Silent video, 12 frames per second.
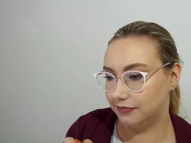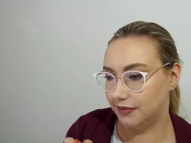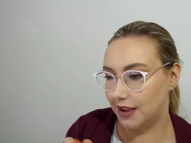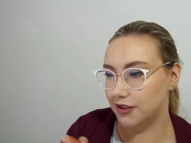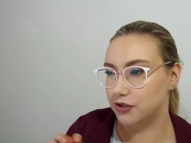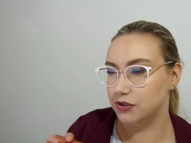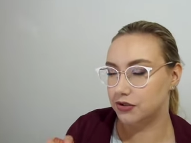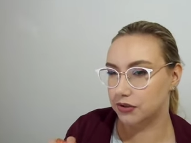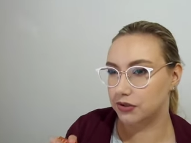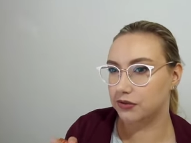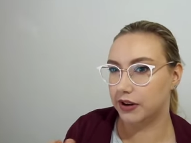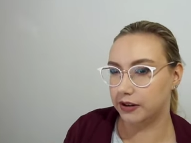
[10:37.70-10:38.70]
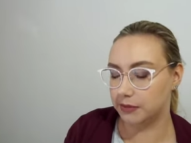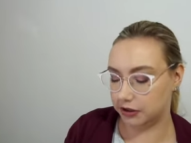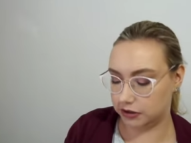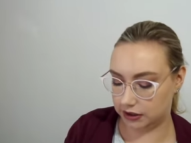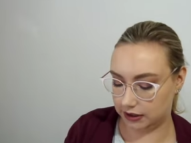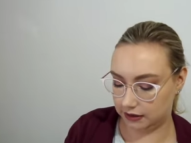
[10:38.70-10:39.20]
and you do very
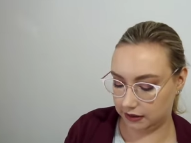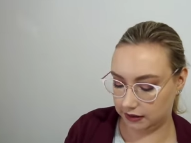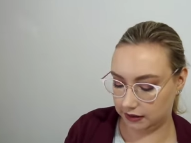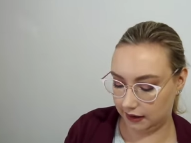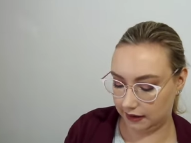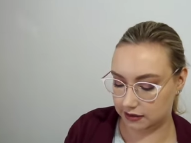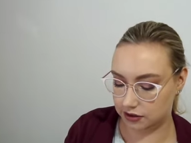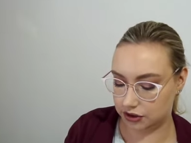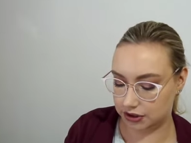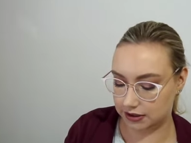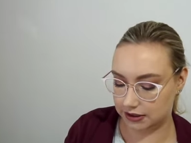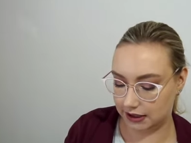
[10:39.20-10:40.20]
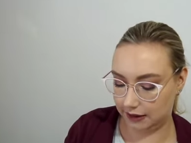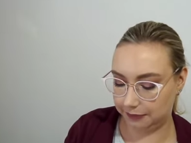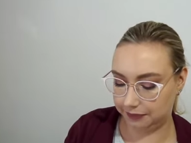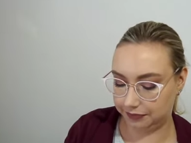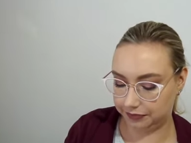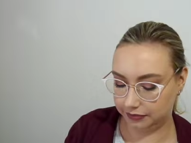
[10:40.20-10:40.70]
much get, it's just, yeah.
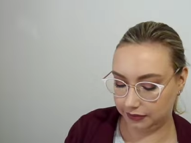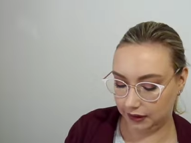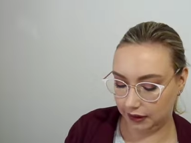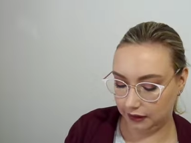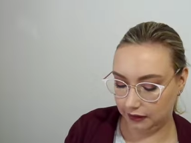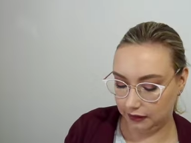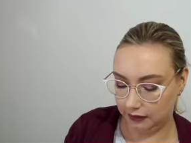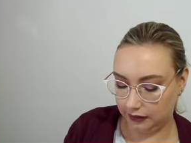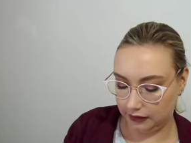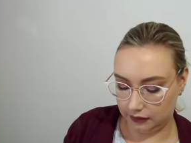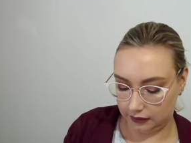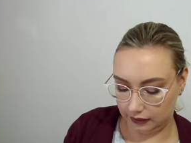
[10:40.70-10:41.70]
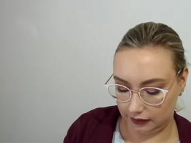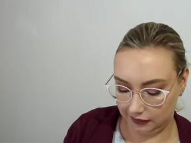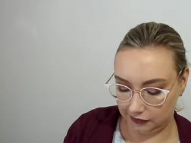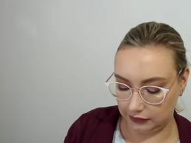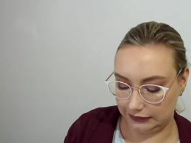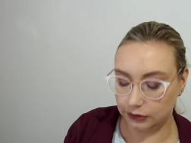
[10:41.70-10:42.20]

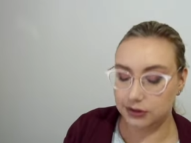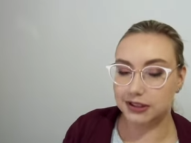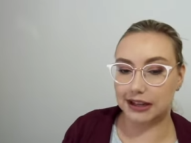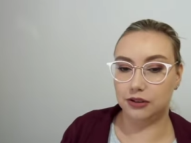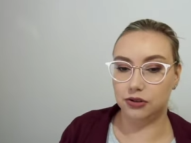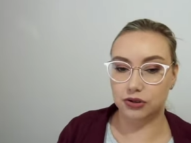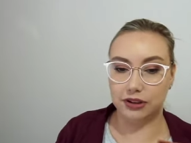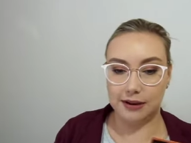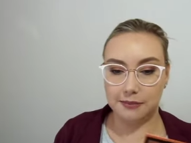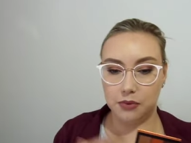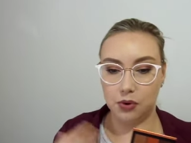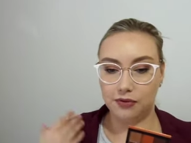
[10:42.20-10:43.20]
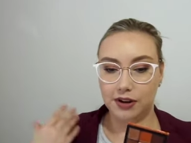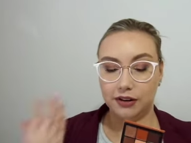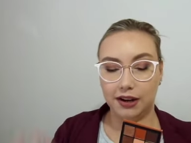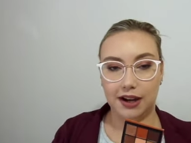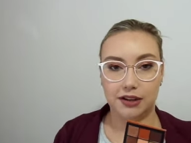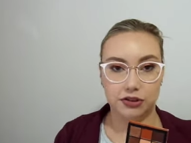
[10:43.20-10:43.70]
It looks like you should get more
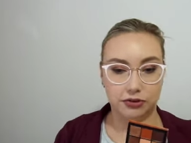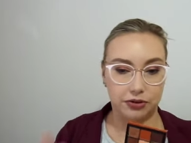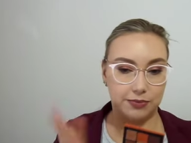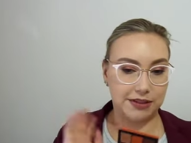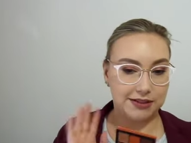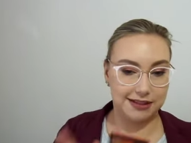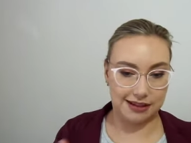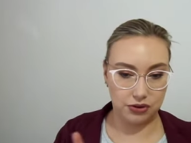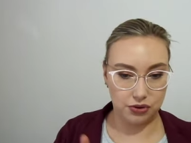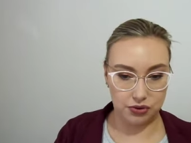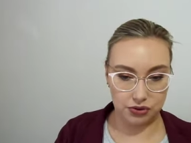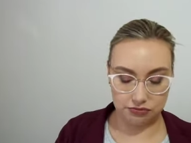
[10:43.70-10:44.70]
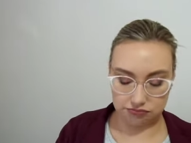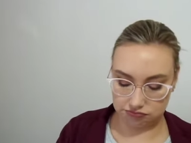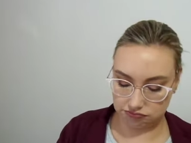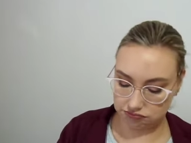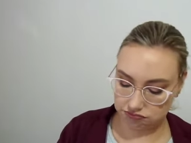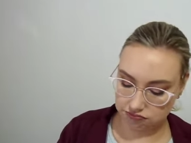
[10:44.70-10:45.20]
variation from this than you do.
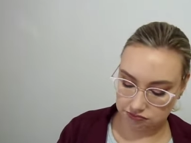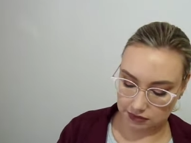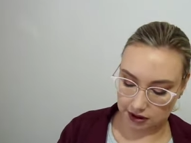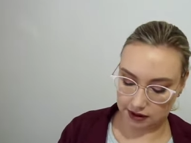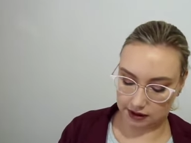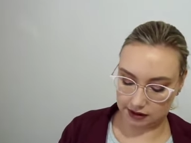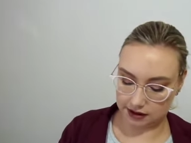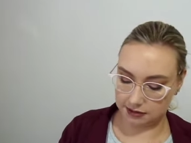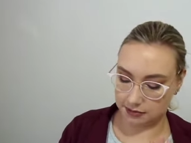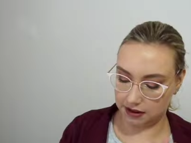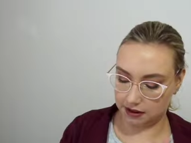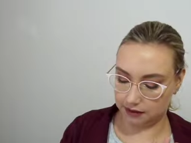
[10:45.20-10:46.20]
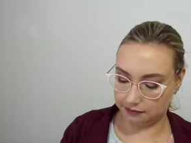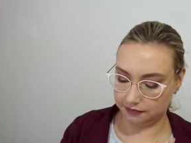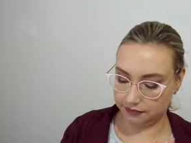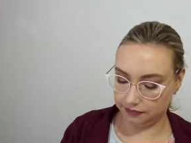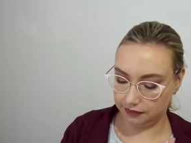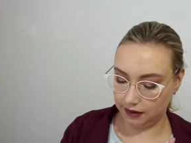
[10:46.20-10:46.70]
I think that's my thing.
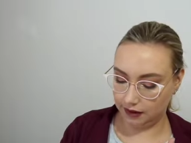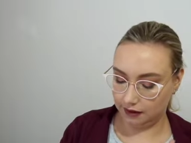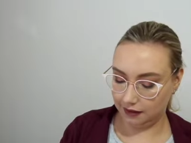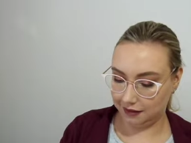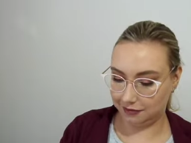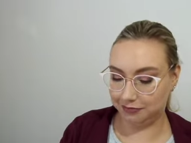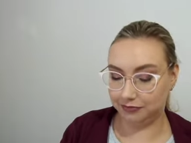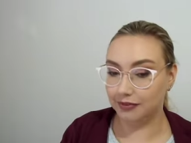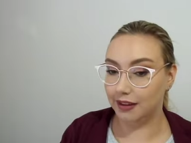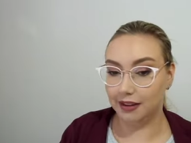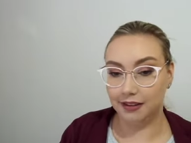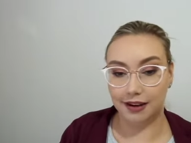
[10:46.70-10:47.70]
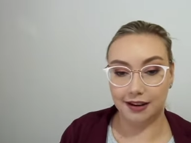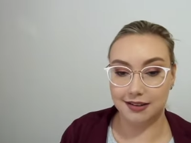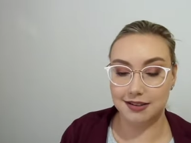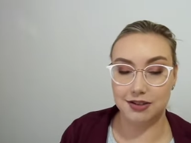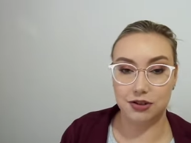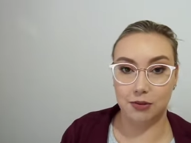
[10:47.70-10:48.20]
That
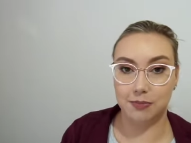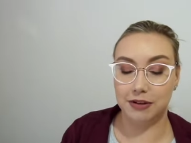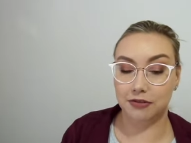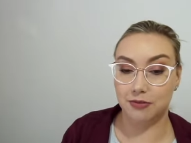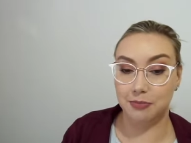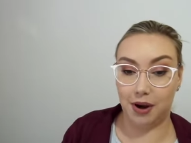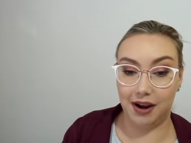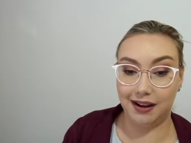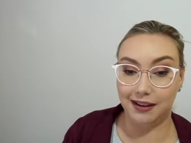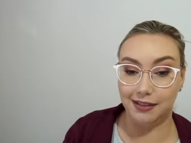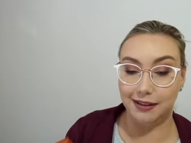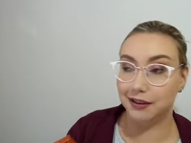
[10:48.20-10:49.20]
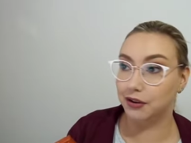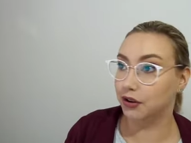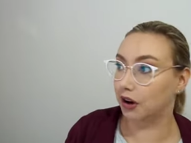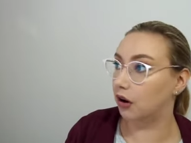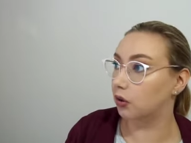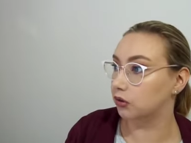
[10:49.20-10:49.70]
hasn't stopped me from buying the
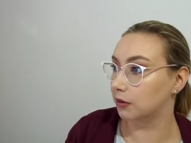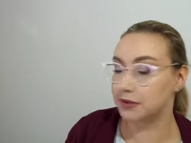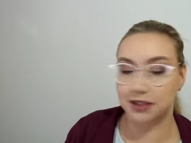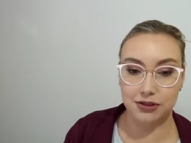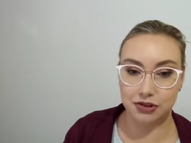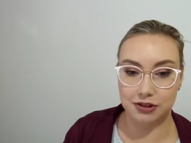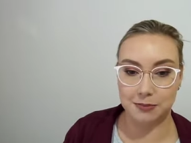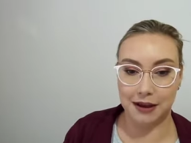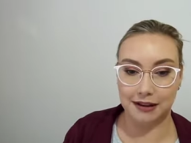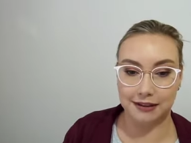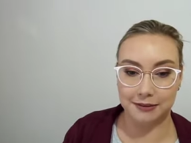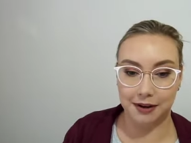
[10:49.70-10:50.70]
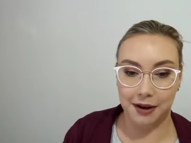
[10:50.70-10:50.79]
Gold Obsessions palette